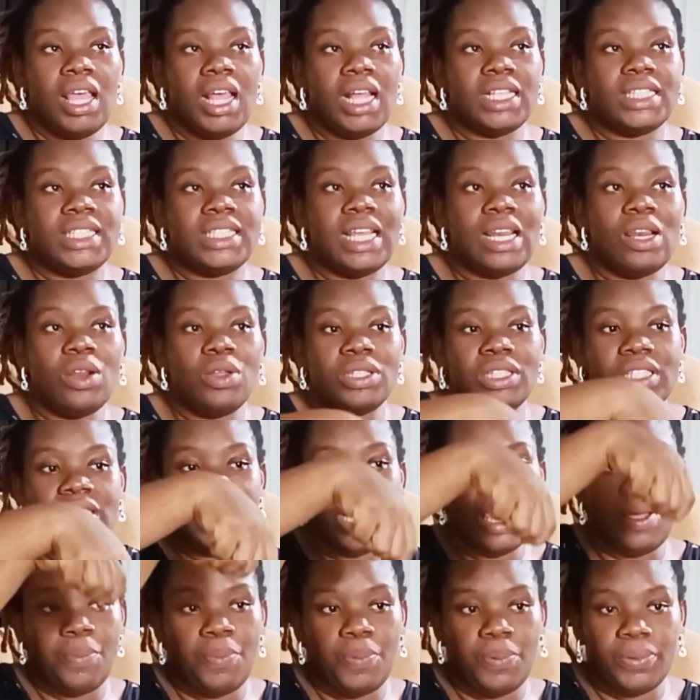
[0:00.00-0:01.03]

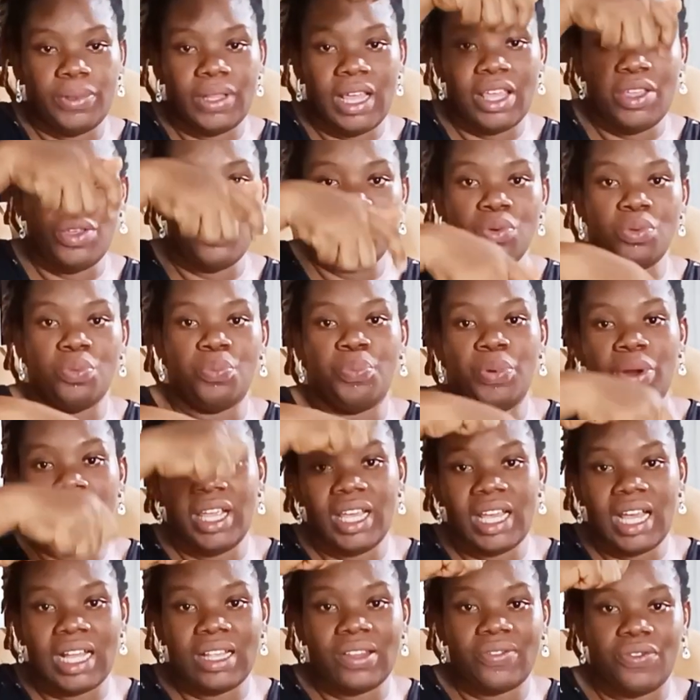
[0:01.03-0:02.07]
sellotape that you
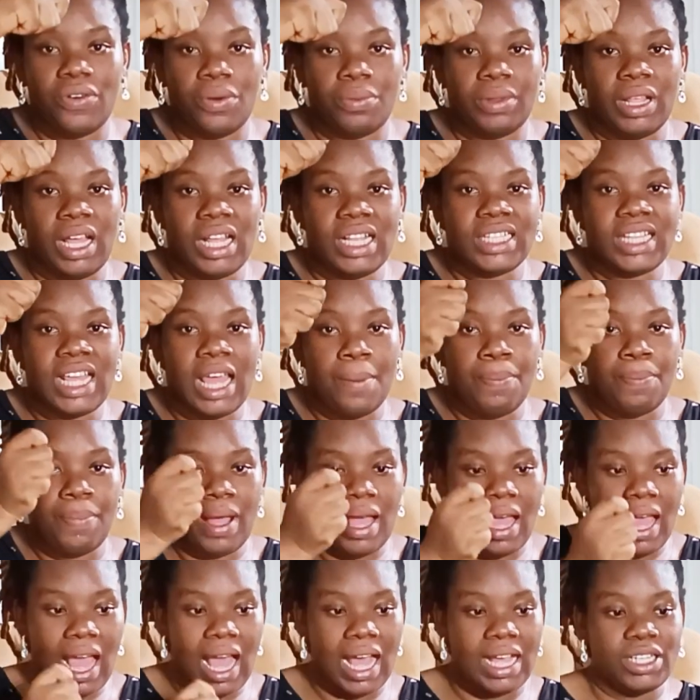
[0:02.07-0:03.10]
bring out from that
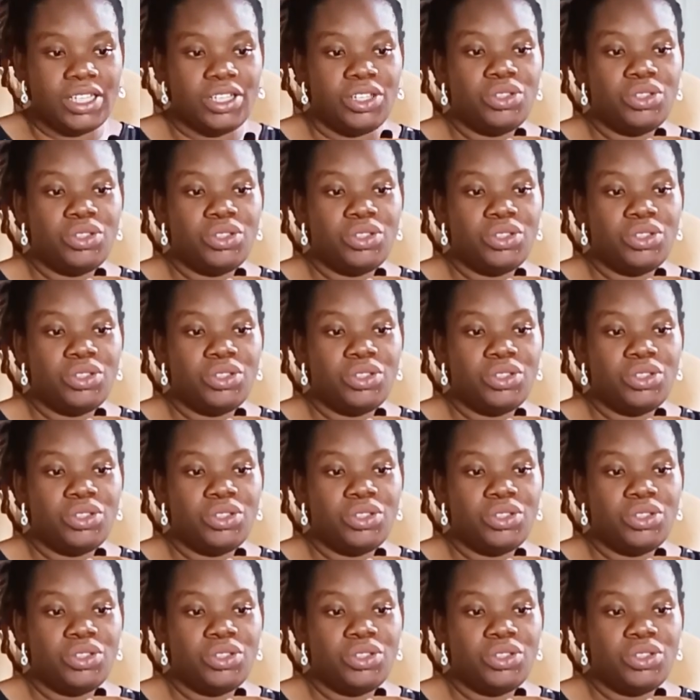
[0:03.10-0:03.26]
diaper and,